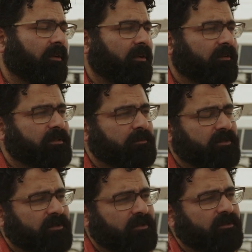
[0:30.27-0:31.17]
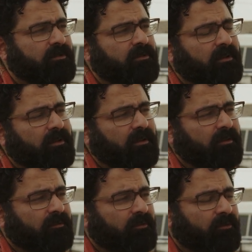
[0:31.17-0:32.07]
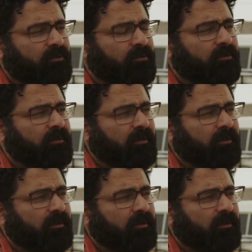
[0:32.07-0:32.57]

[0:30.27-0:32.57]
on this mission uh, to